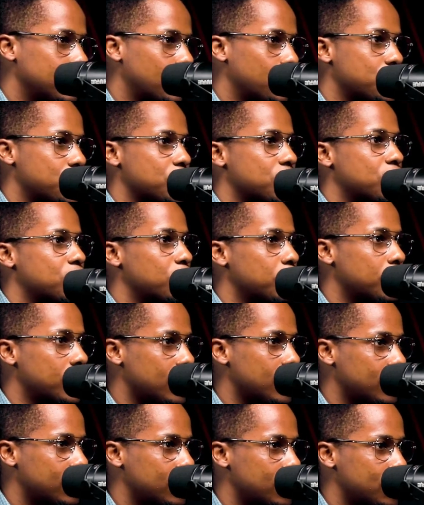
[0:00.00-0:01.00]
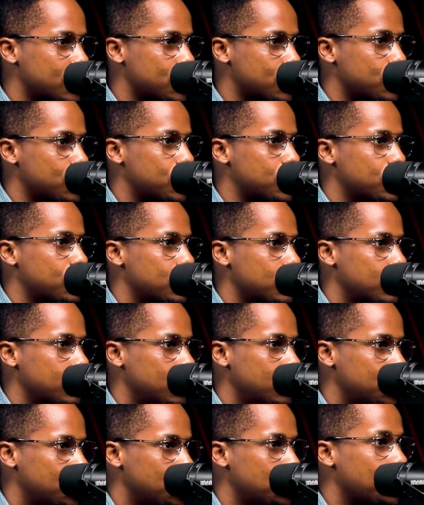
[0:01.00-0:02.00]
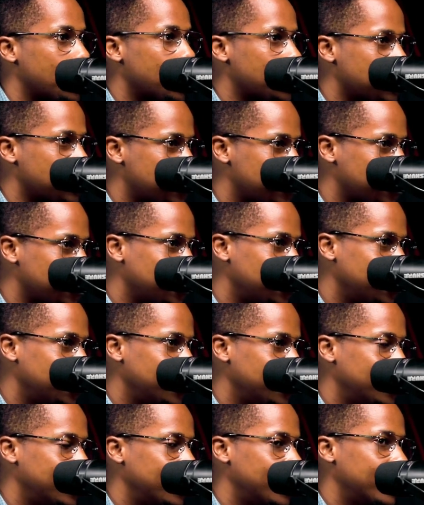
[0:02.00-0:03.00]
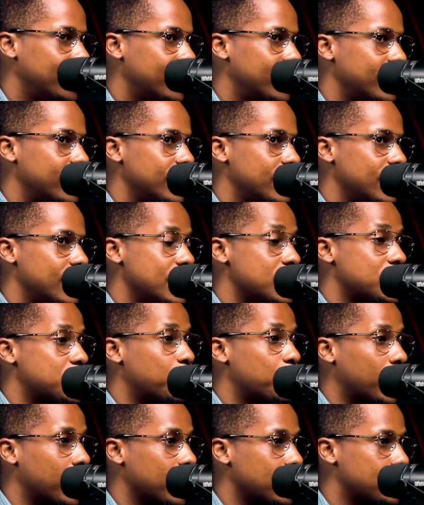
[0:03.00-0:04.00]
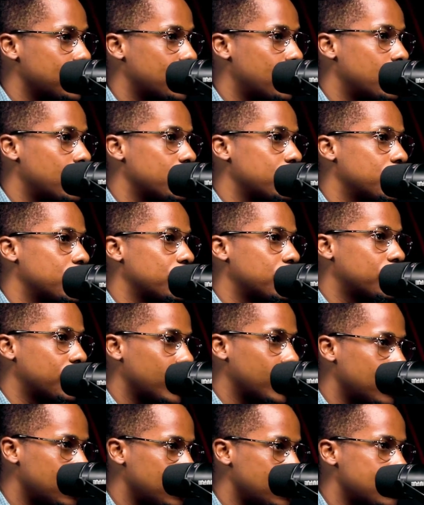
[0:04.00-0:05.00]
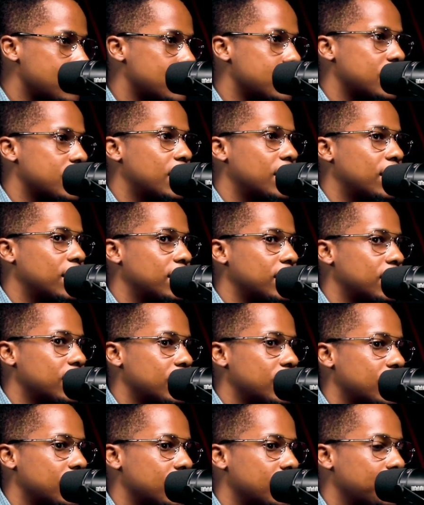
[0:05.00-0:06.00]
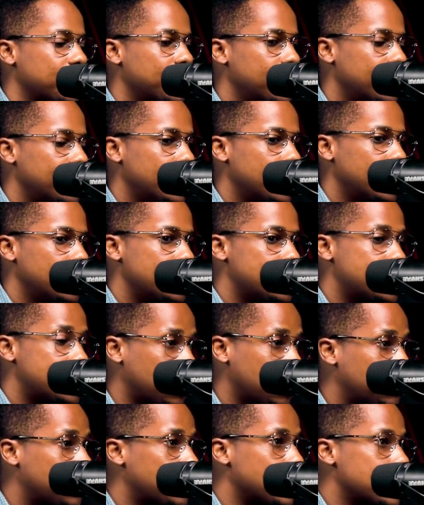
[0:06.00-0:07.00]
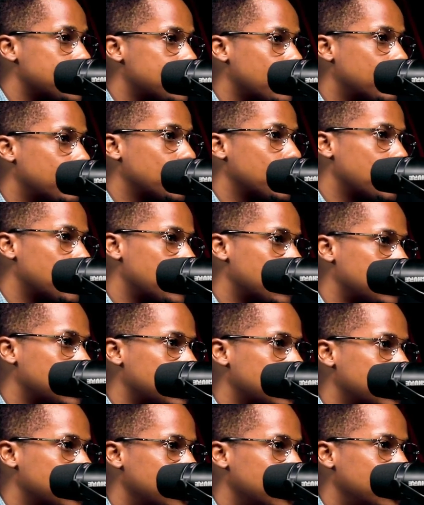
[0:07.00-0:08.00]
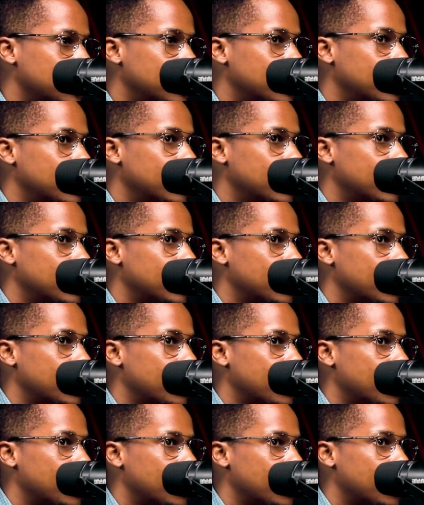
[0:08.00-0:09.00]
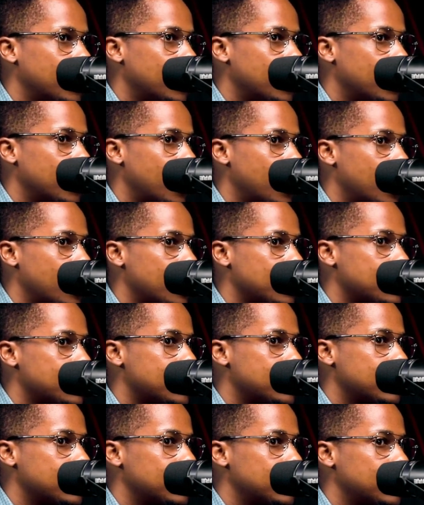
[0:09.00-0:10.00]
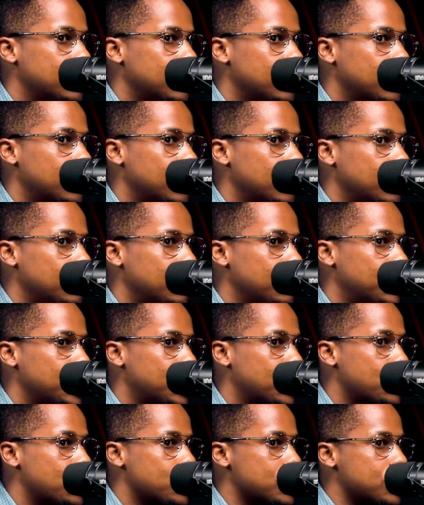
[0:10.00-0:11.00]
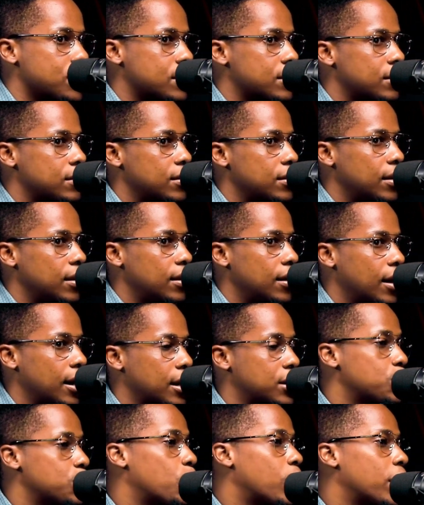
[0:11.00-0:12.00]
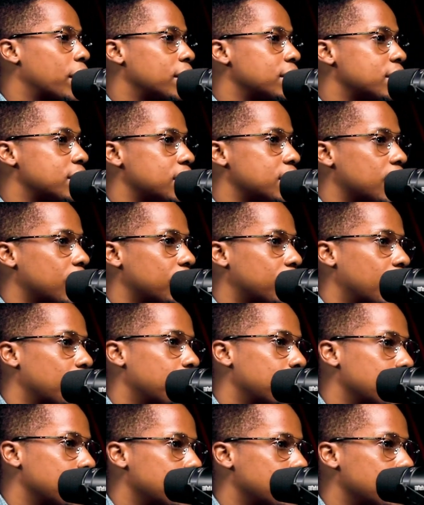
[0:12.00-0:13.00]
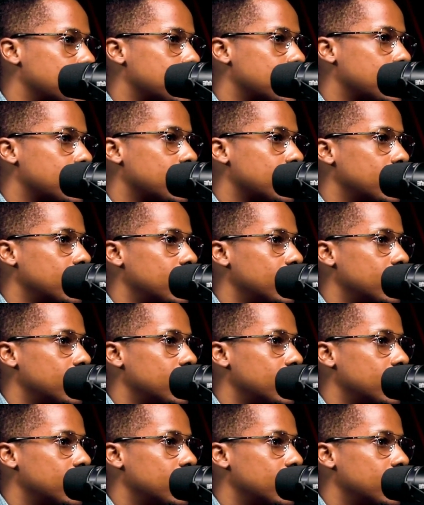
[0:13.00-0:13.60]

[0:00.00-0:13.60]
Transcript: not just to me, he's good to humanity. In spite of the failures and the sufferings of the world, and because X, Y, and Z have happened to me,